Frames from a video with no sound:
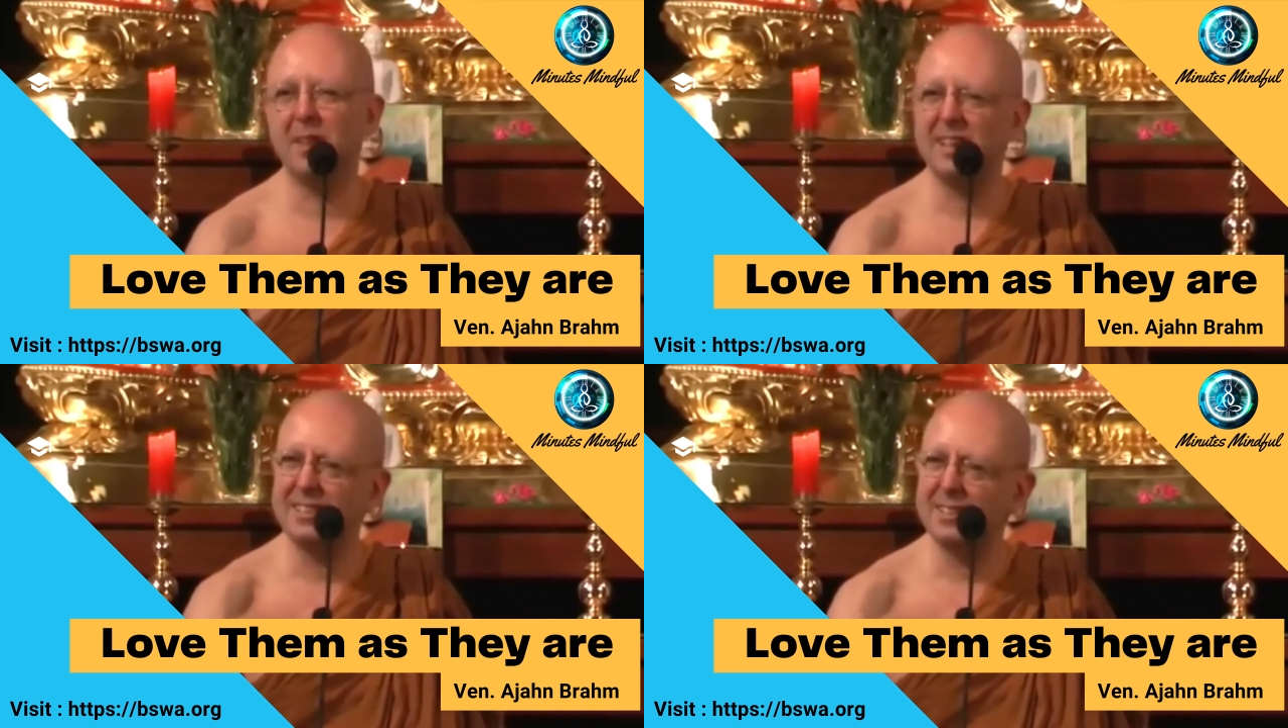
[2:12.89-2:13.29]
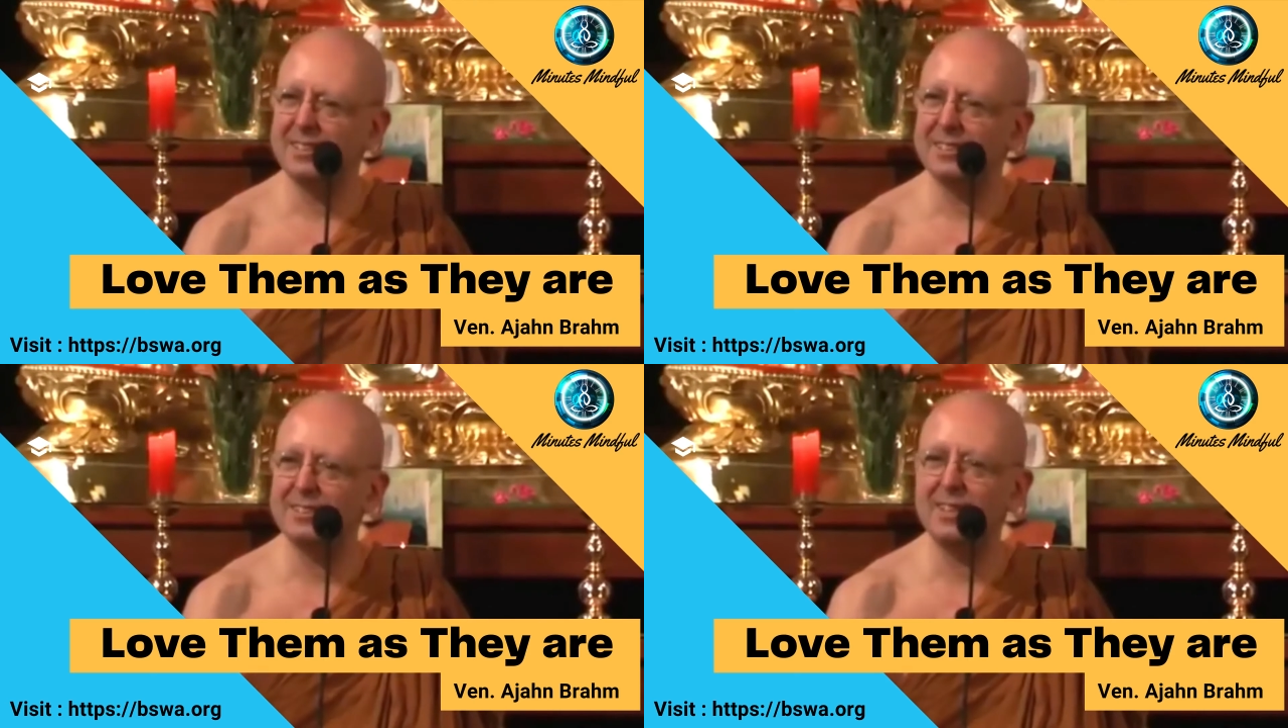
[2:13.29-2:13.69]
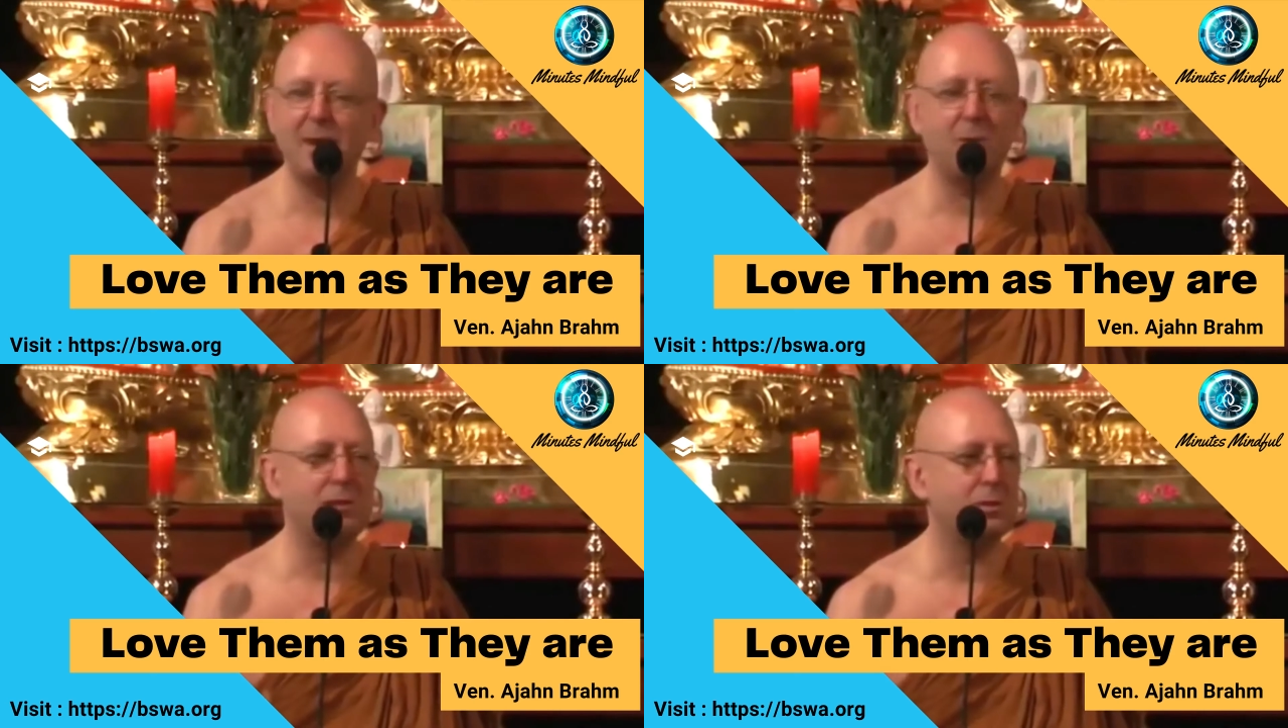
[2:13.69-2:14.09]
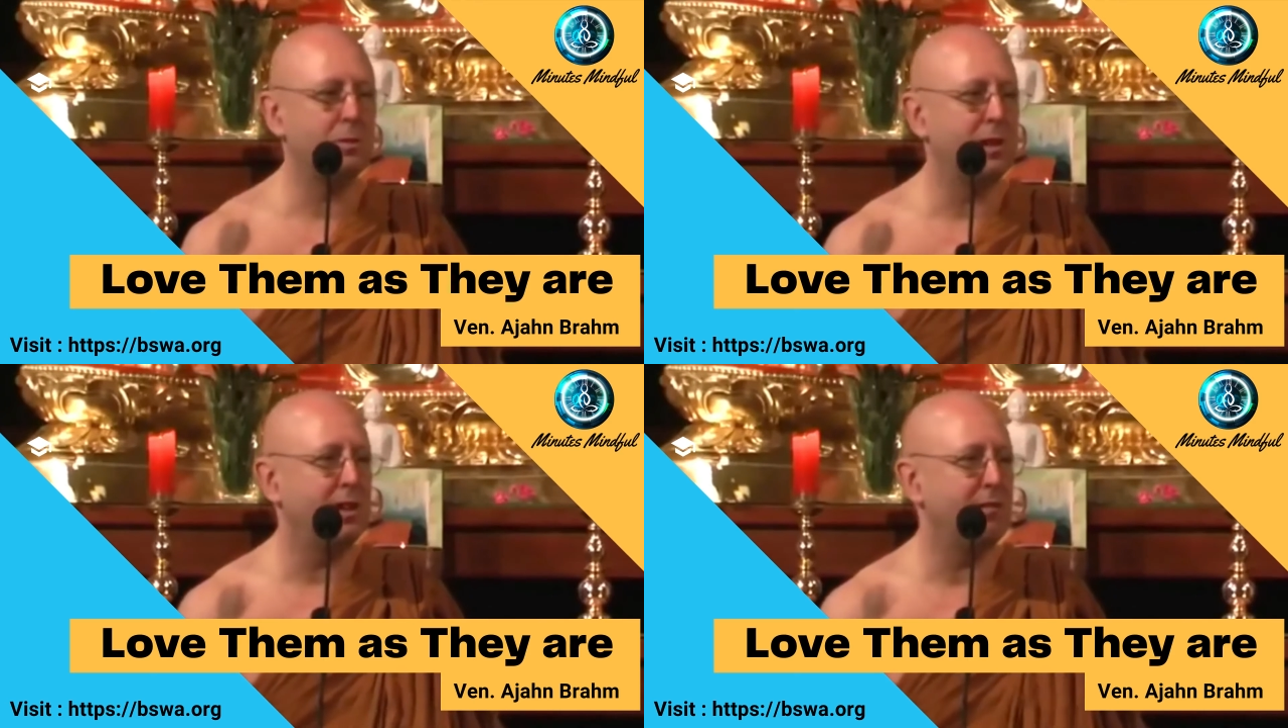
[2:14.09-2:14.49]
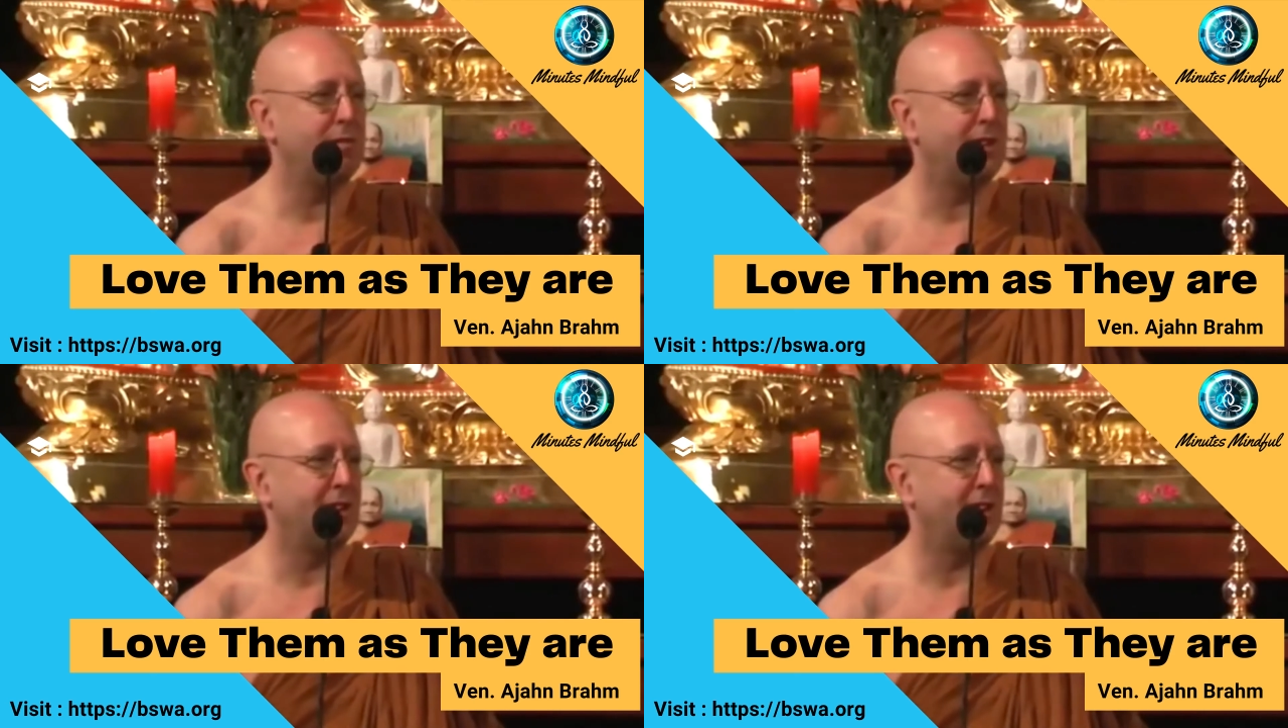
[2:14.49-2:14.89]
That's a deceit which we live
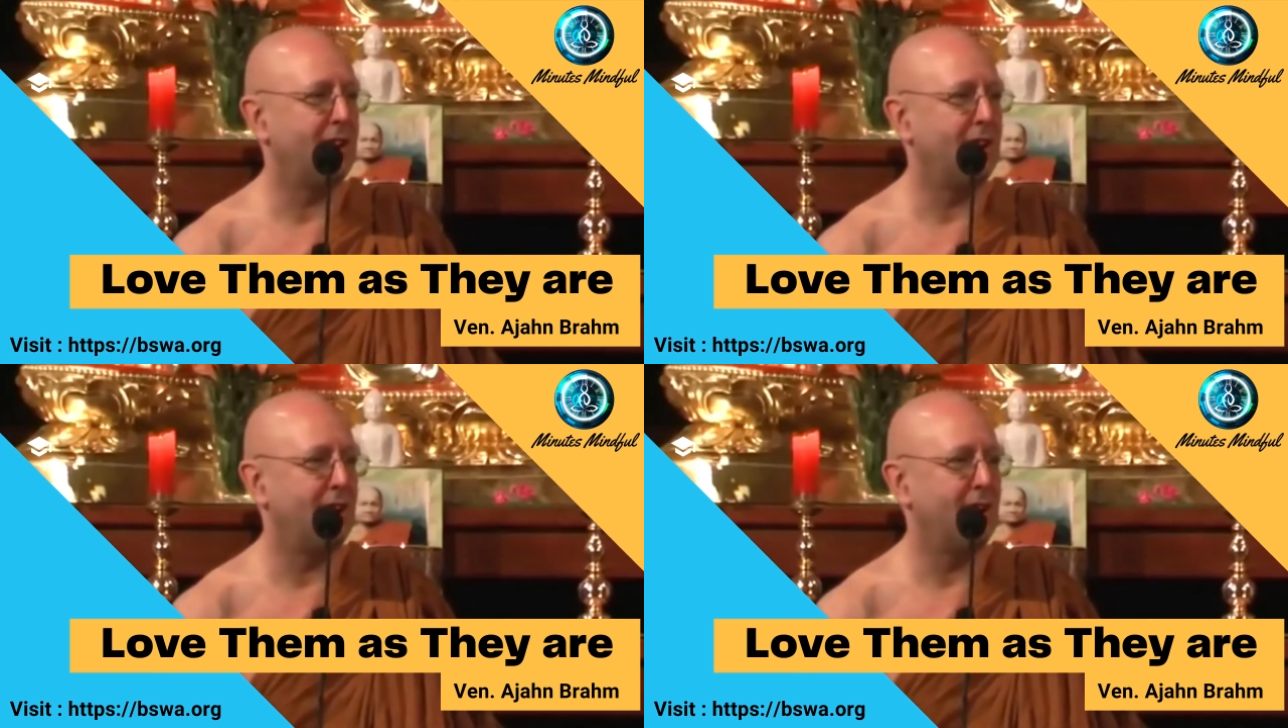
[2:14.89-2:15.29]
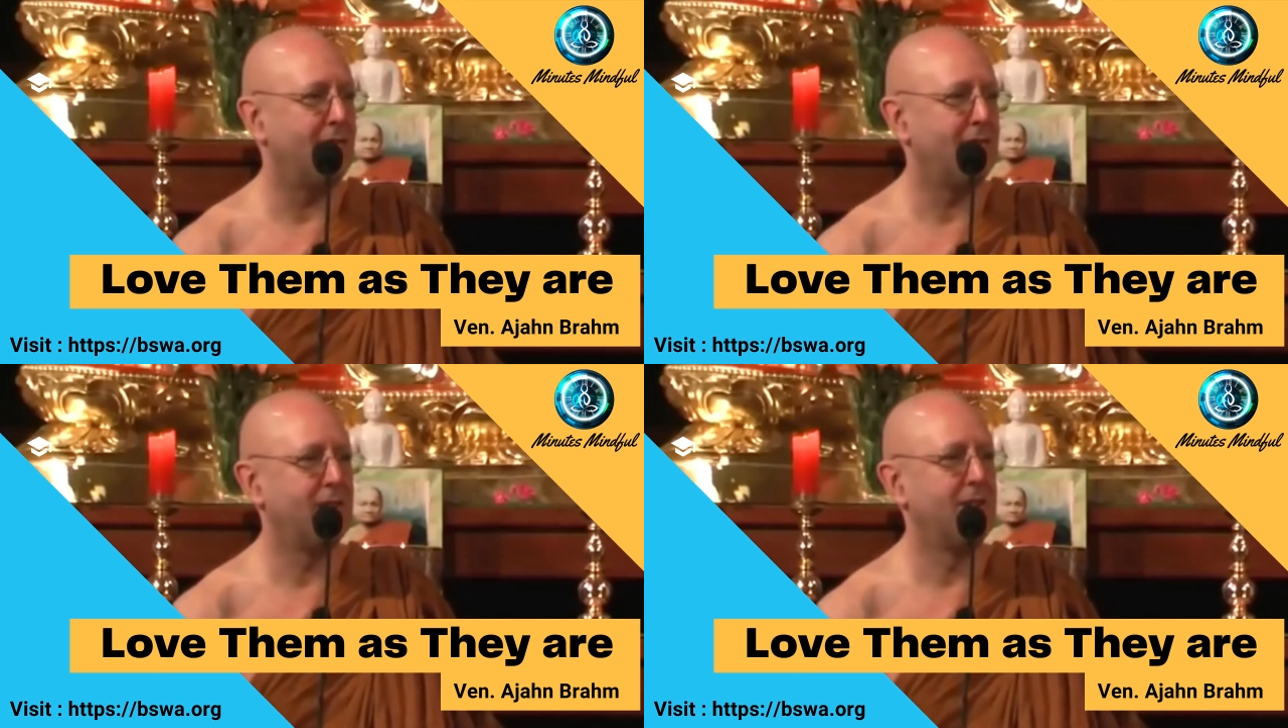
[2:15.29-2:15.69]
in our life.